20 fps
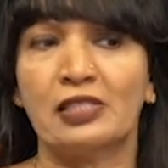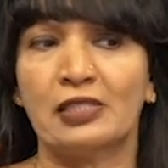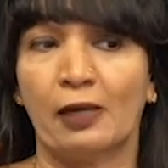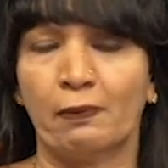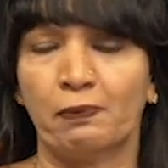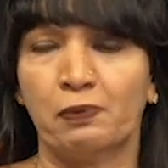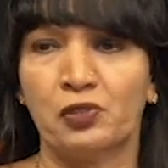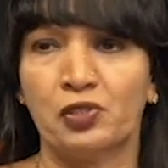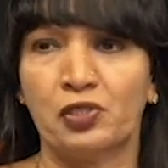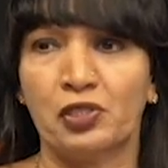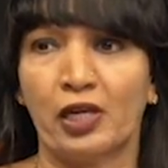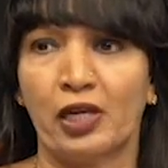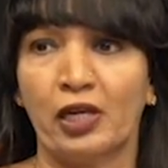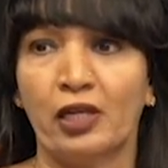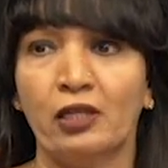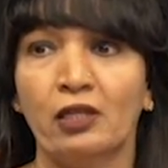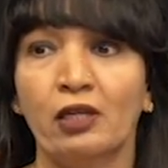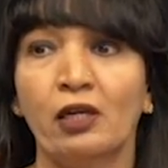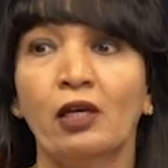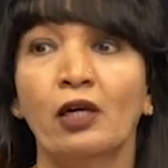
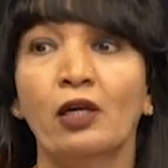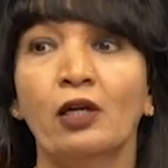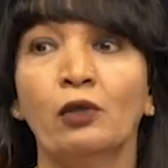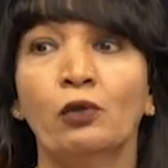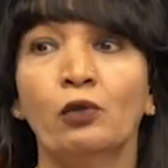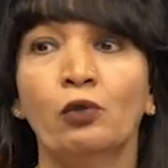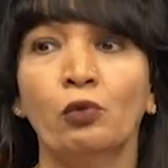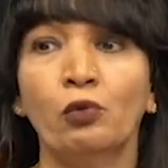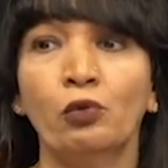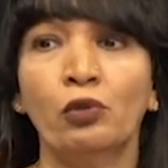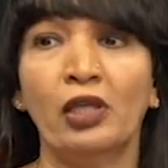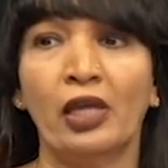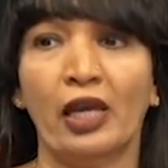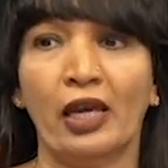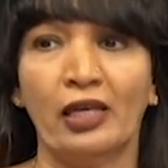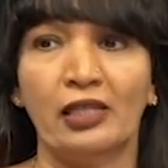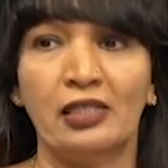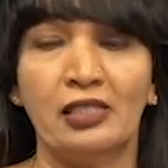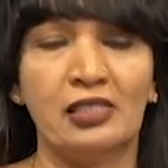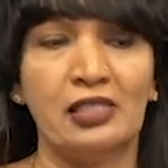substrate to the
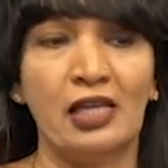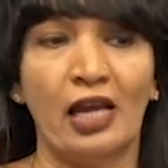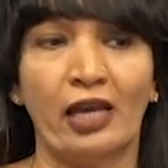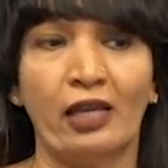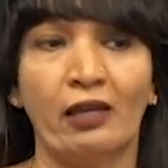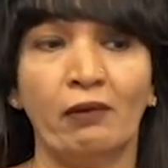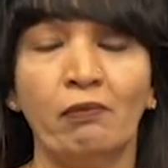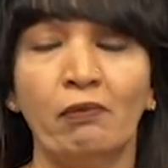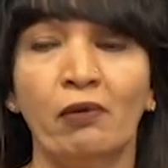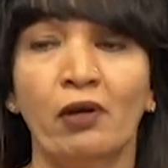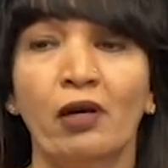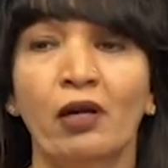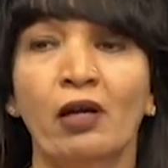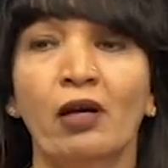enzyme